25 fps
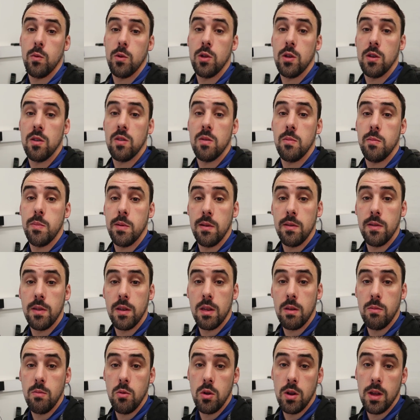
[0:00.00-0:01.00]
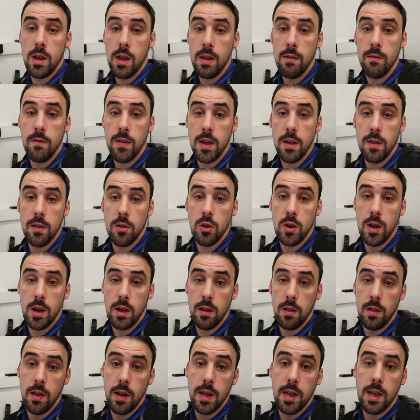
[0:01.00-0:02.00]
which is to build the community via the
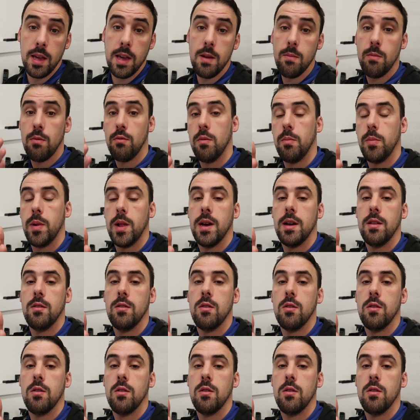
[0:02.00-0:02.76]
channel and keep replying